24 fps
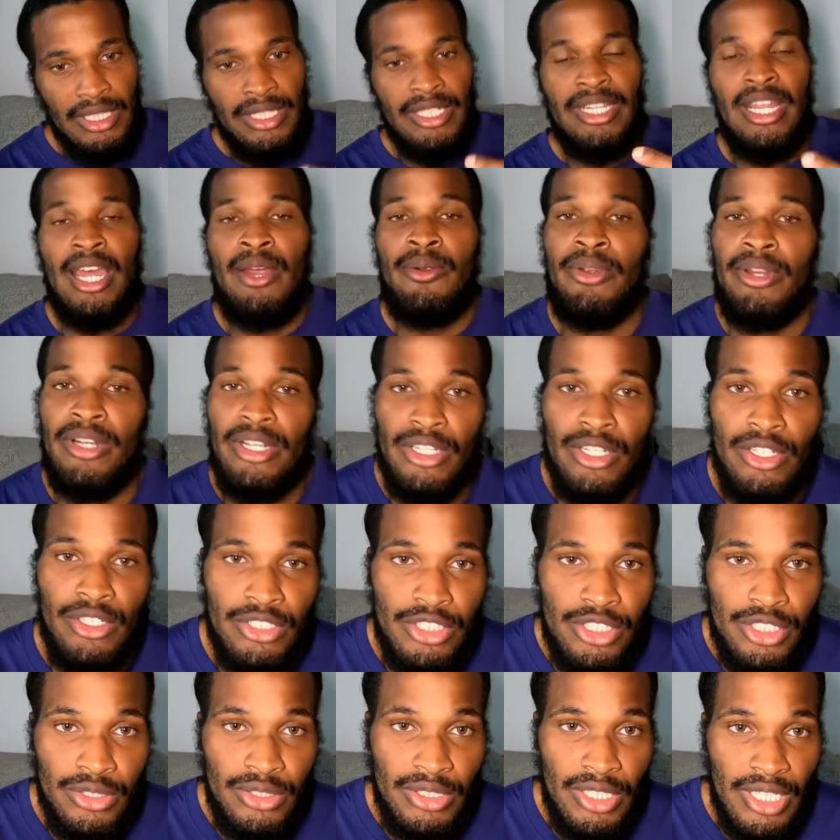Now we're gonna go
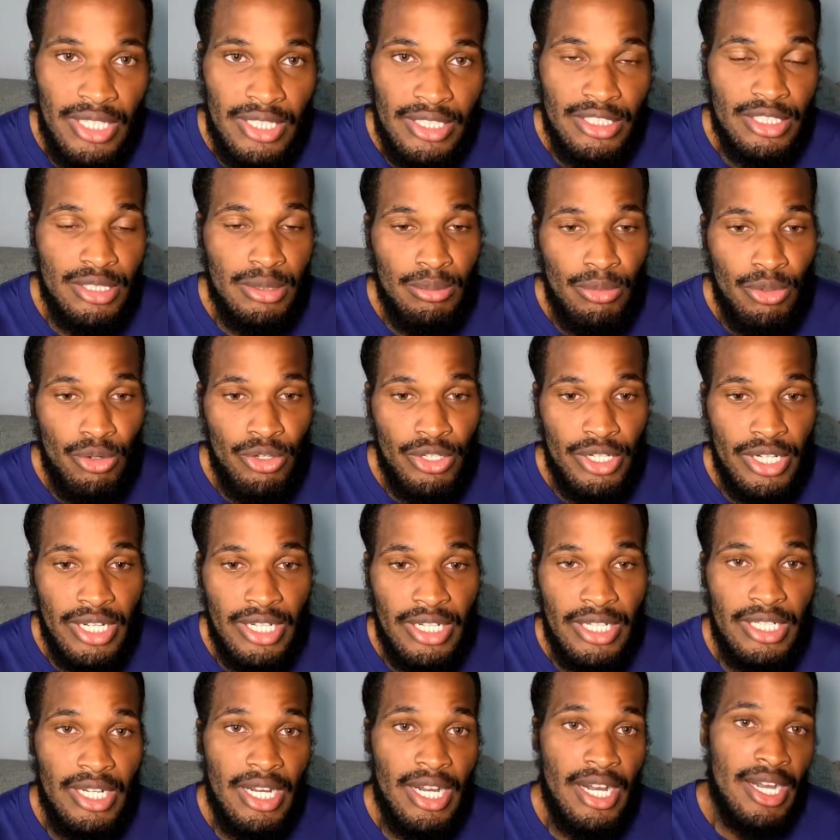to some
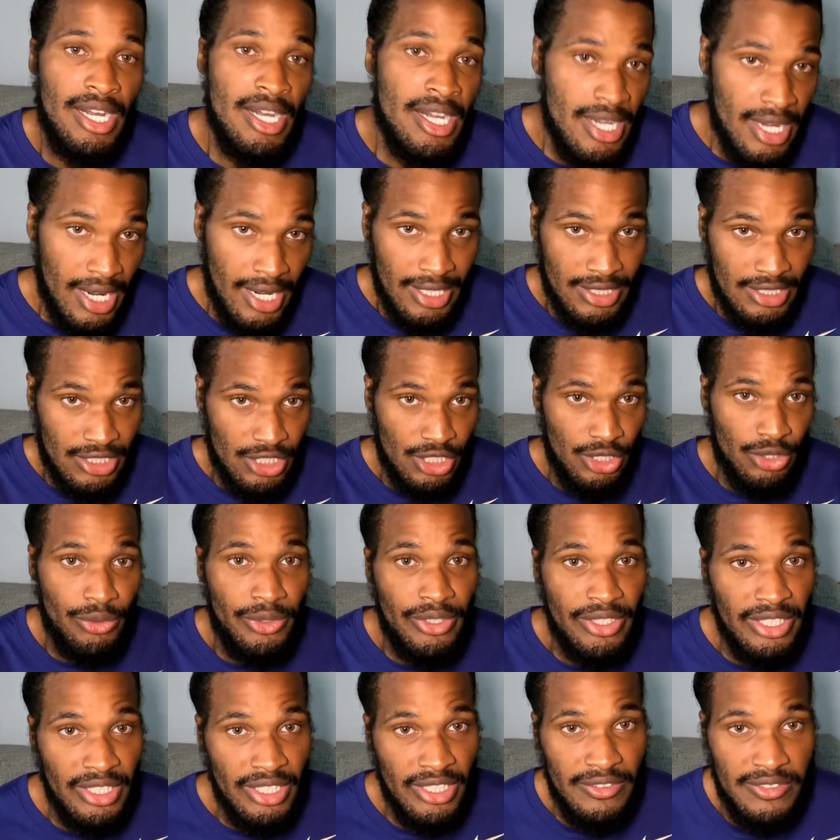more
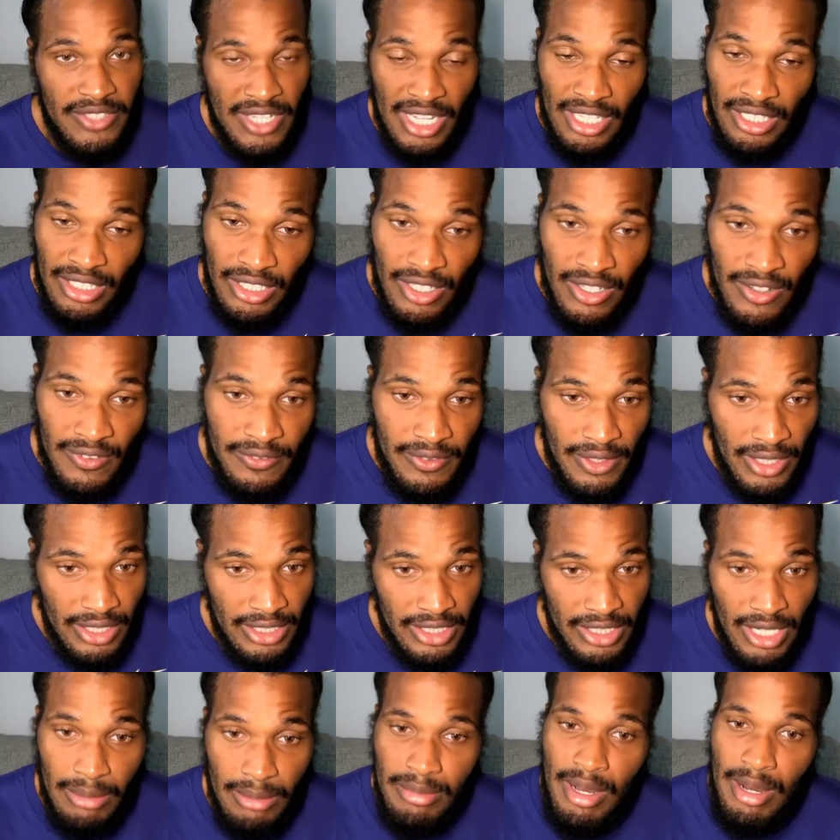auxiliary lifts. I love
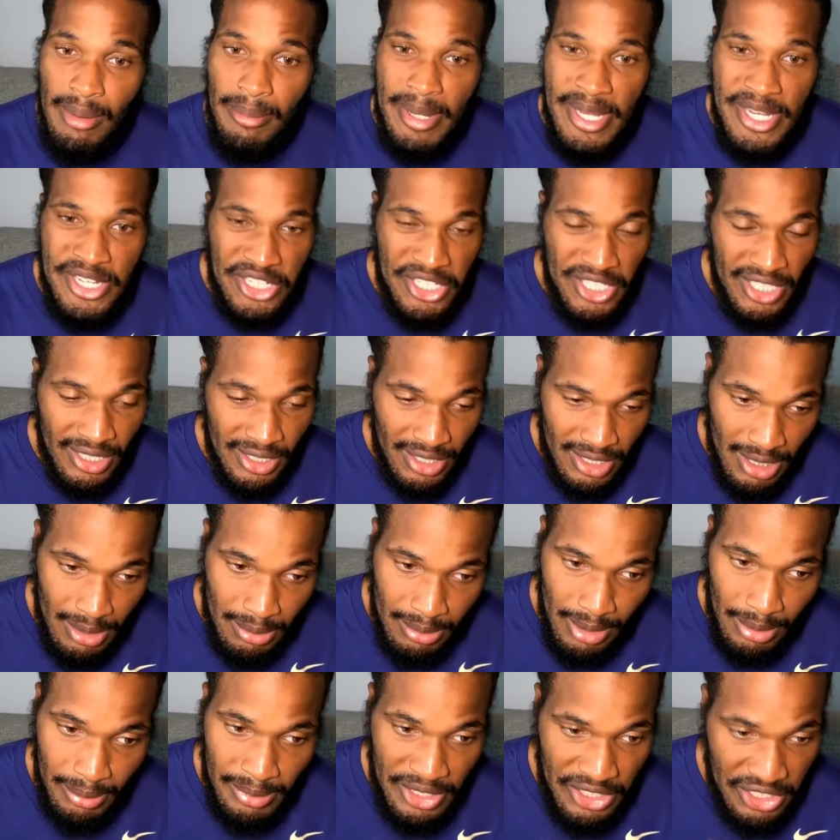dumbbell benching.
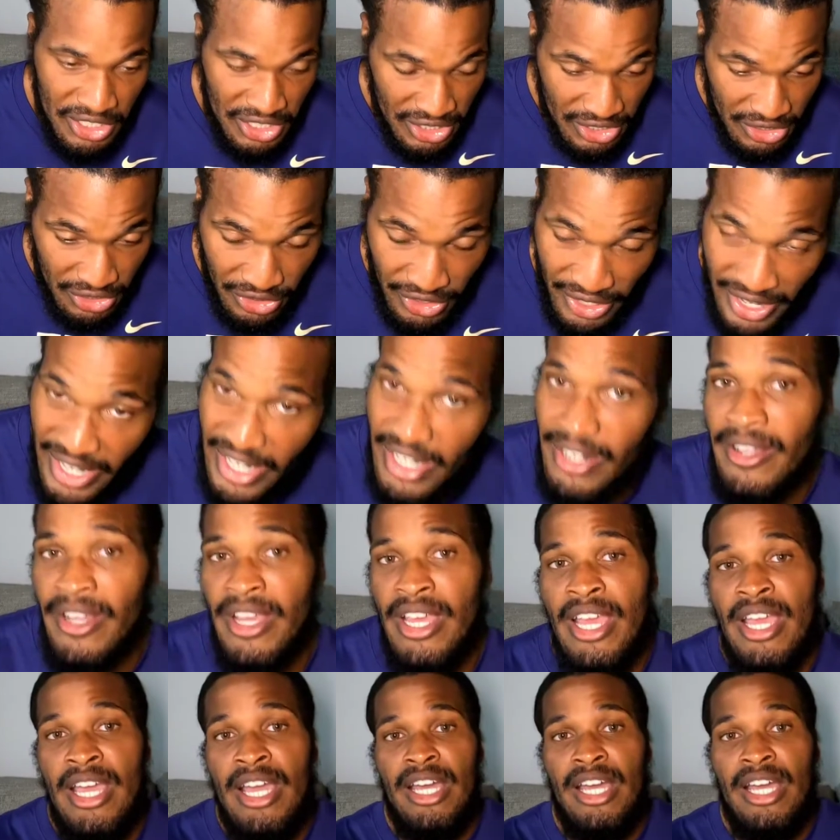Dumbbell benching is great.